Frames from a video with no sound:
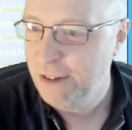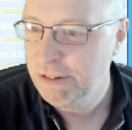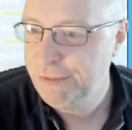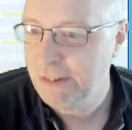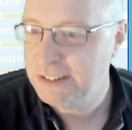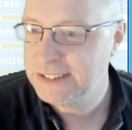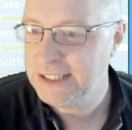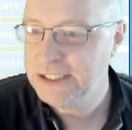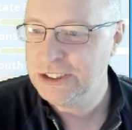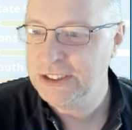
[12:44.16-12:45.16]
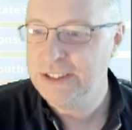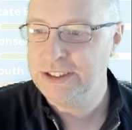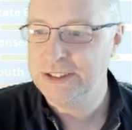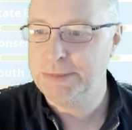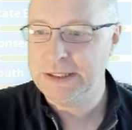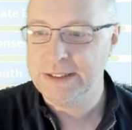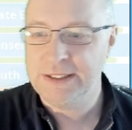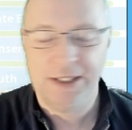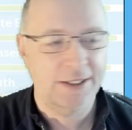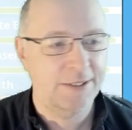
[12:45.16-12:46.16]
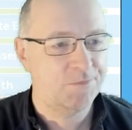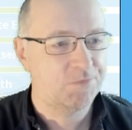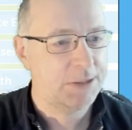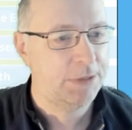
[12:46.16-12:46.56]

Reforestation should be a